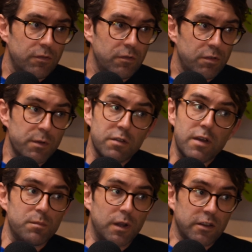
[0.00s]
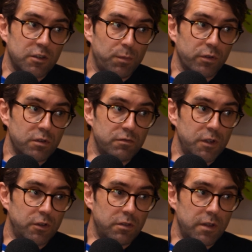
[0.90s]
from an event planner's point of
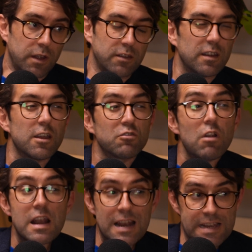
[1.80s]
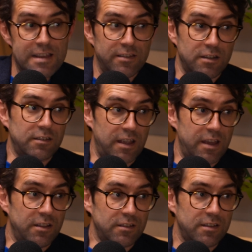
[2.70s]
view, do you think? Is there a laziness
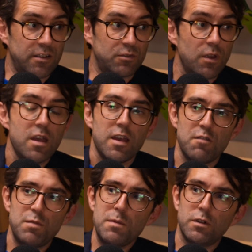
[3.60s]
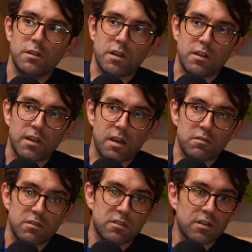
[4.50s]
here that says if people are going to get
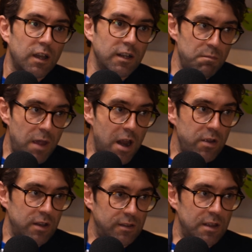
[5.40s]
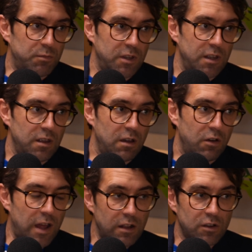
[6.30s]
slightly merry and tipsy
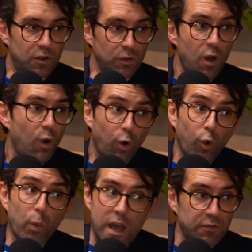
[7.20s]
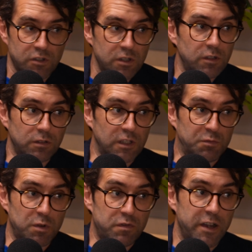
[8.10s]
on alcohol, all we have to do is
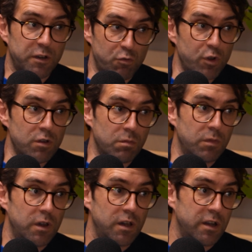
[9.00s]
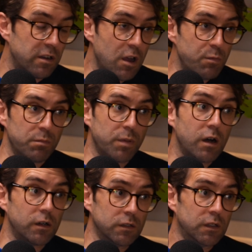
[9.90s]
provide a room and an open
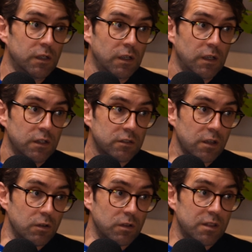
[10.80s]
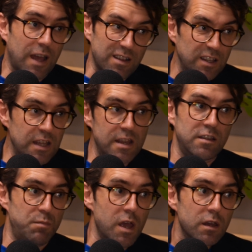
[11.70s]
bar? So that's the
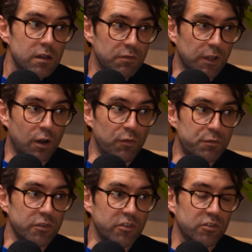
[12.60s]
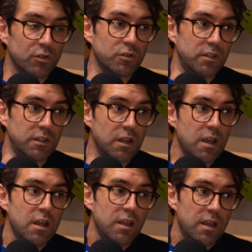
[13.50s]
easy bit of the conference sorted.
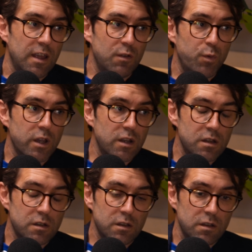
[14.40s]
If we're going to